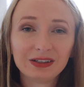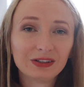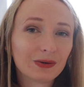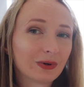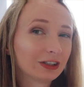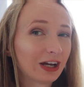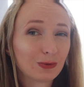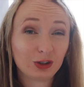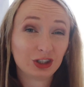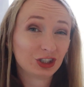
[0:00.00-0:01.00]
you know what,
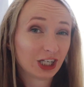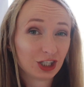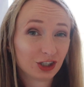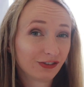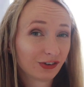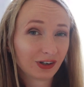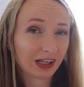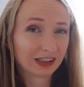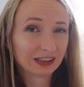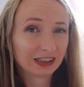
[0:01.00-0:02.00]
I wouldn't change it for
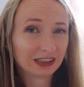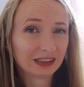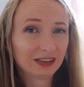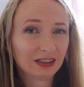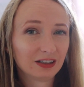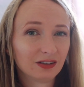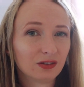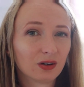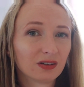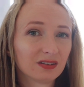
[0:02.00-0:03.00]
anything.
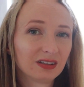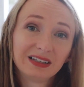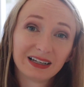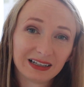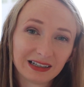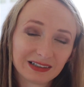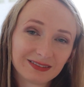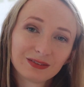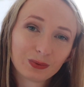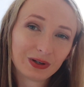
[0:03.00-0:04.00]
Those
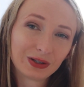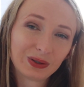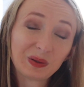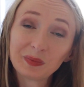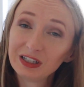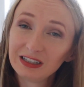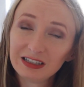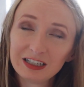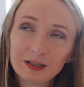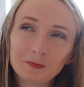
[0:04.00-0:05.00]
years were
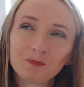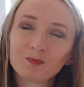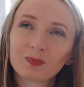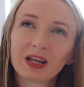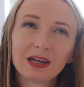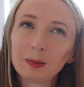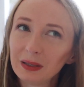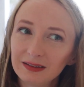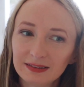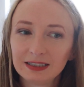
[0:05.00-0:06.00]
completely
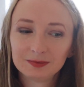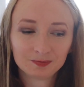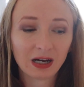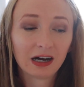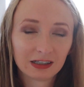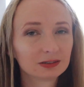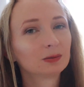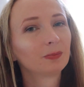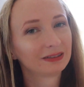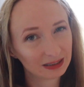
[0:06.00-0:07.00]
amazing,
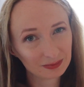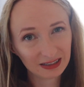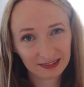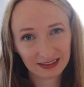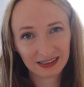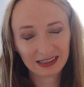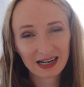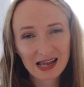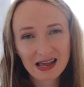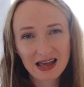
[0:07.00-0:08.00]
hard but amazing.
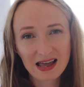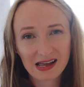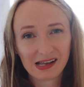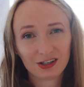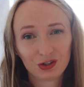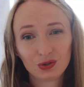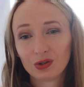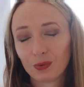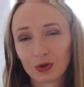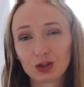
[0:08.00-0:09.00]
And you
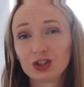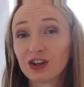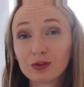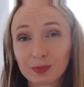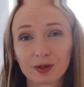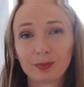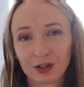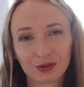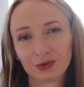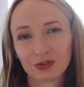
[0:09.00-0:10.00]
know what, just
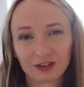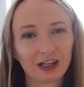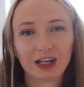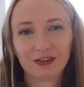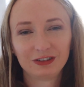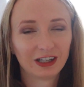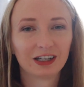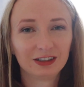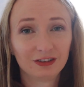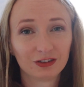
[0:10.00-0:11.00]
prepare yourself
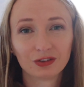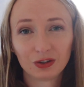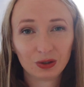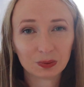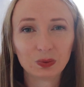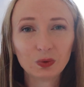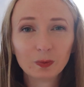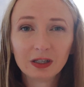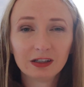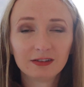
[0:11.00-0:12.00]
that it's not going to
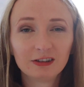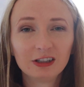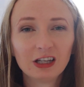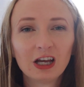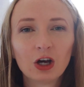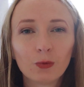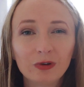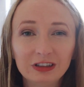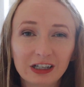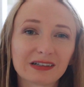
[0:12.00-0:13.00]
be easy.
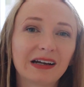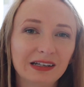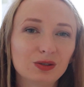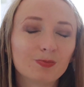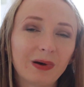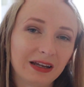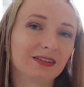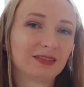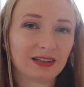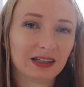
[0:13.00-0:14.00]
With the right
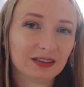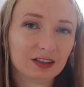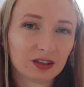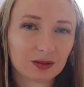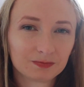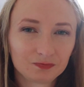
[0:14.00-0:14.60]
mindset